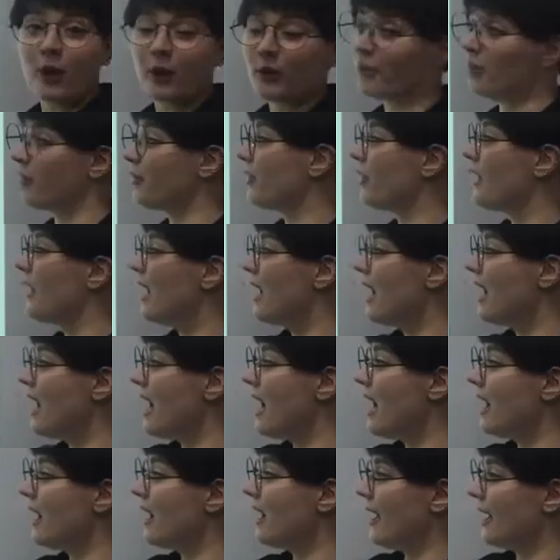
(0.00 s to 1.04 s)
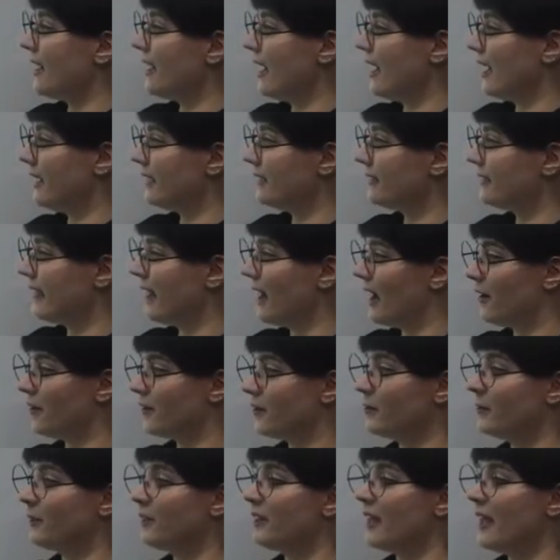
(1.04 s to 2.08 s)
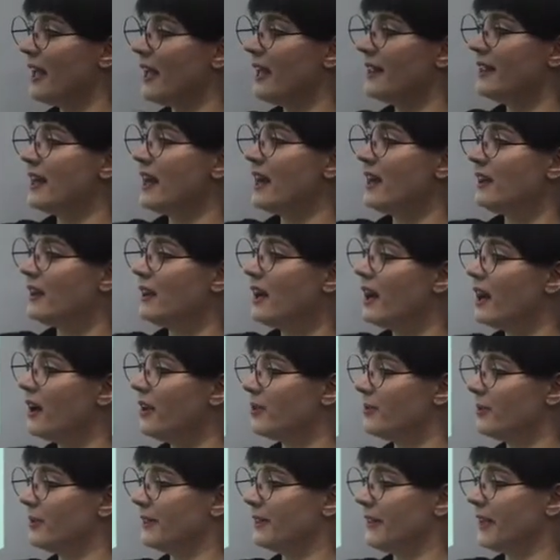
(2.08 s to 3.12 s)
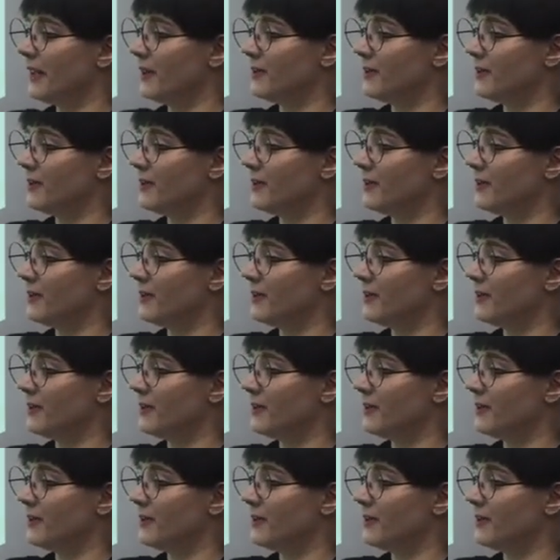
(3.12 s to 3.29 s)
both countable and uncountable